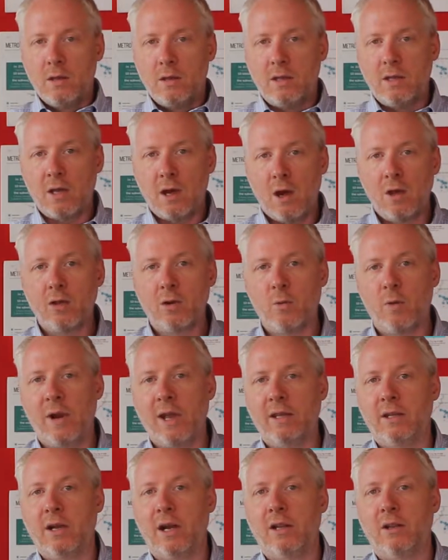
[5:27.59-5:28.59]
The other
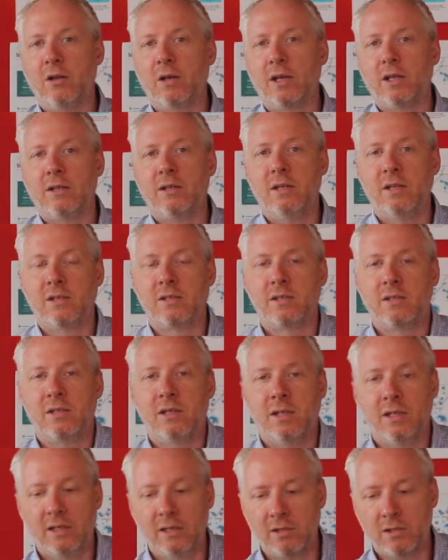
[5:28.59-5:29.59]
way that I look at
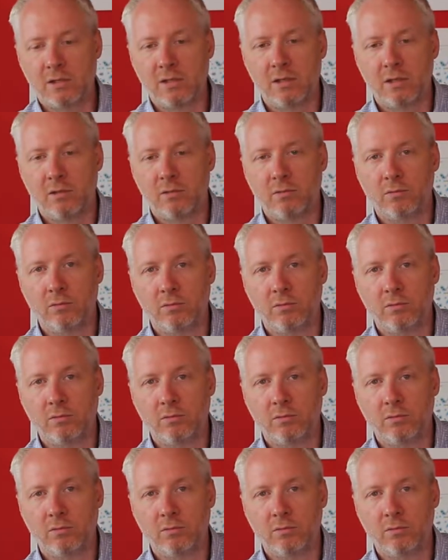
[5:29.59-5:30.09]
this is,